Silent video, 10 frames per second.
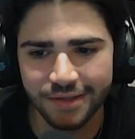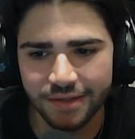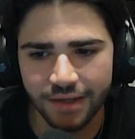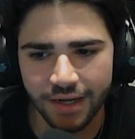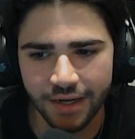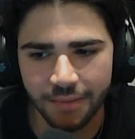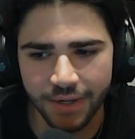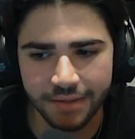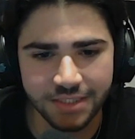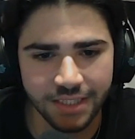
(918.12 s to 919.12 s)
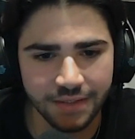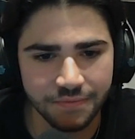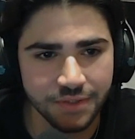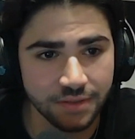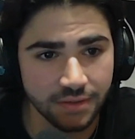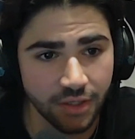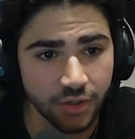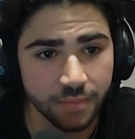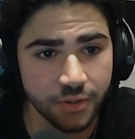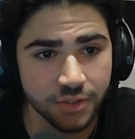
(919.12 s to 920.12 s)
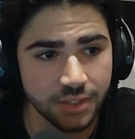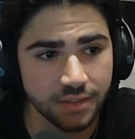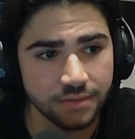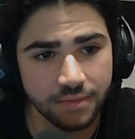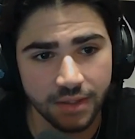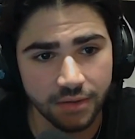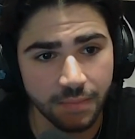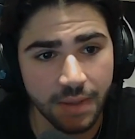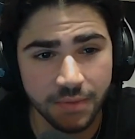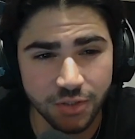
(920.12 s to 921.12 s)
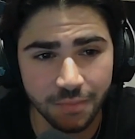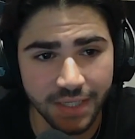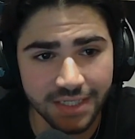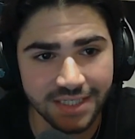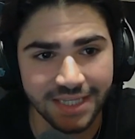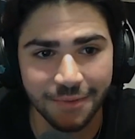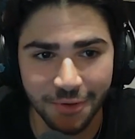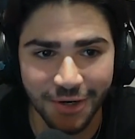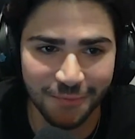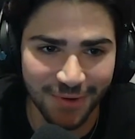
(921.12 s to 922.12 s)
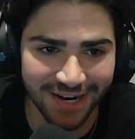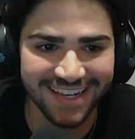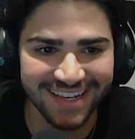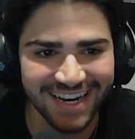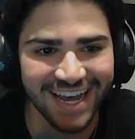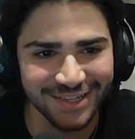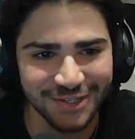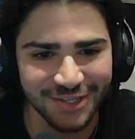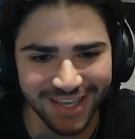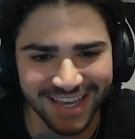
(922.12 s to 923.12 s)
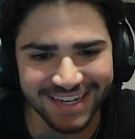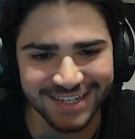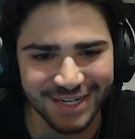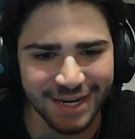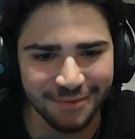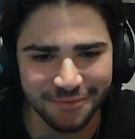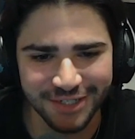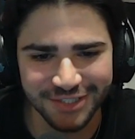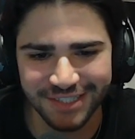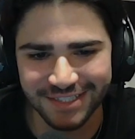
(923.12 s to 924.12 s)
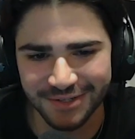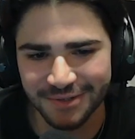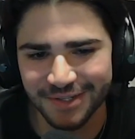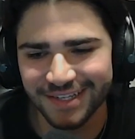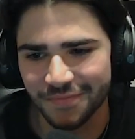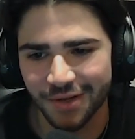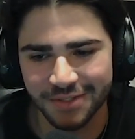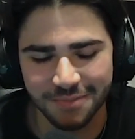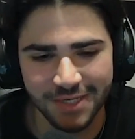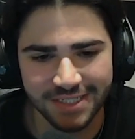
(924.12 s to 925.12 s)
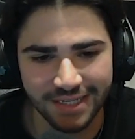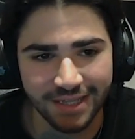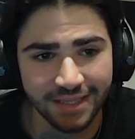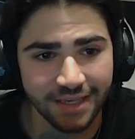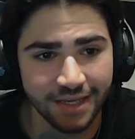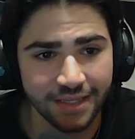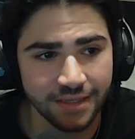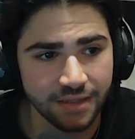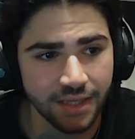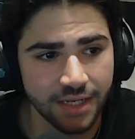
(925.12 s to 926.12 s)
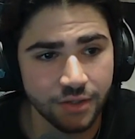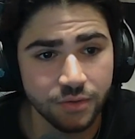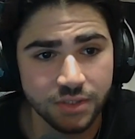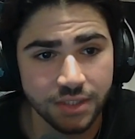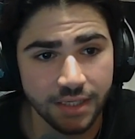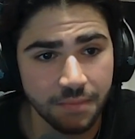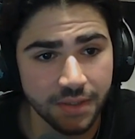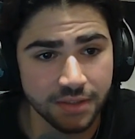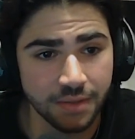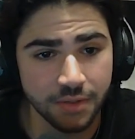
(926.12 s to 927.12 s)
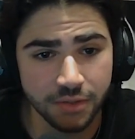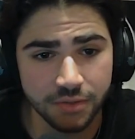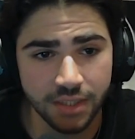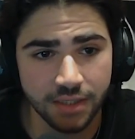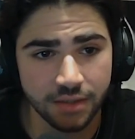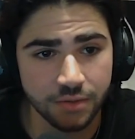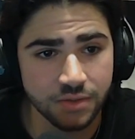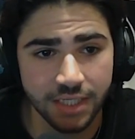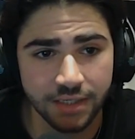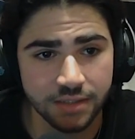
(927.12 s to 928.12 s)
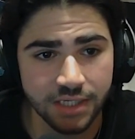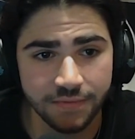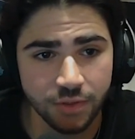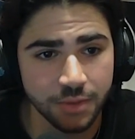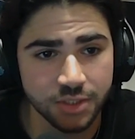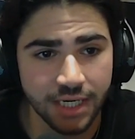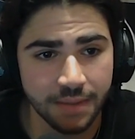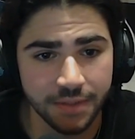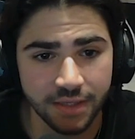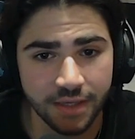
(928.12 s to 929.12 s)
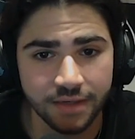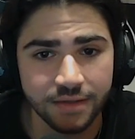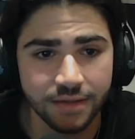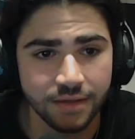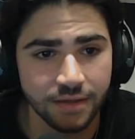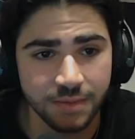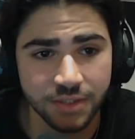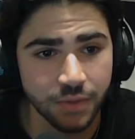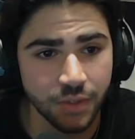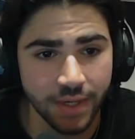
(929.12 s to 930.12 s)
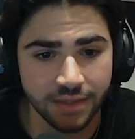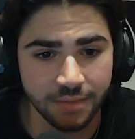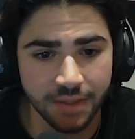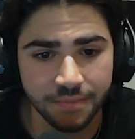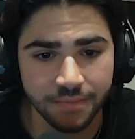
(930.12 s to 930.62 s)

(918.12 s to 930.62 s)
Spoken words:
probably saves the other person maybe 2 minutes that they were on Reddit and not looking at and not refreshing. So no, it's amazing. I think, and those like those seconds save so much time in the end, especially when you add them up.